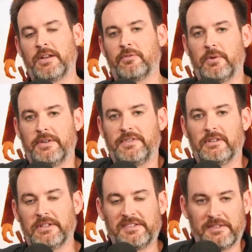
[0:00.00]
everyone, if
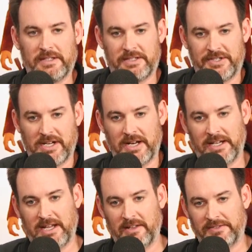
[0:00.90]
you're listening to
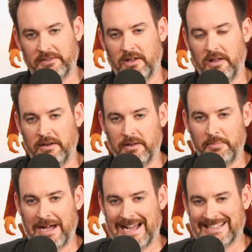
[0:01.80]
Jedi Council on
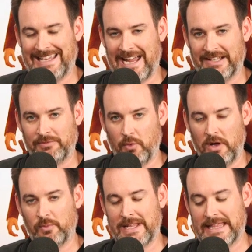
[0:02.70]
Podcast
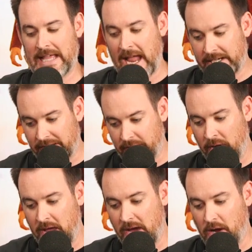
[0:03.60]
One, we thank you.
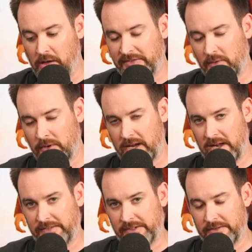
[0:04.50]
And also want to
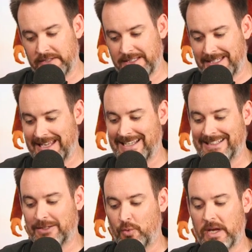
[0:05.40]
ask you to take a
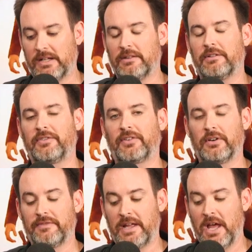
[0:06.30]
quick little
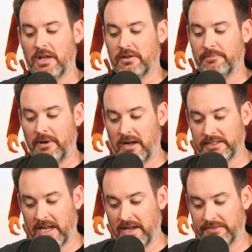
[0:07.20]
survey. Go to
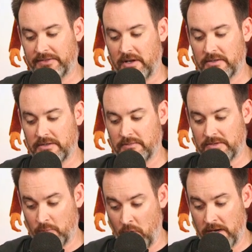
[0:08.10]

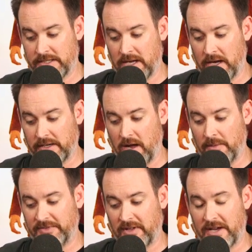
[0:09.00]

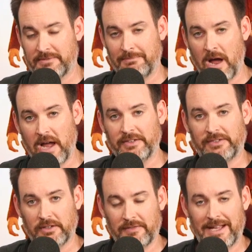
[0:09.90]

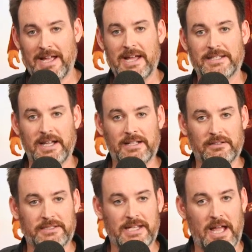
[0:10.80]
podcast1.com/mysurvey. Take a
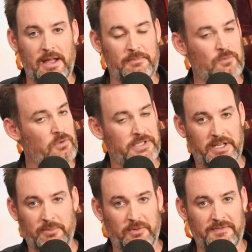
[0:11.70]
little time. Won't
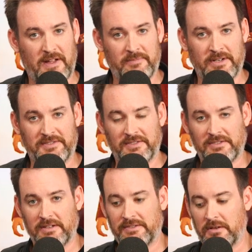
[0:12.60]
take you more than 5 minutes. Just
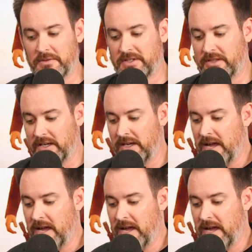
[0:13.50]
let us know what you think.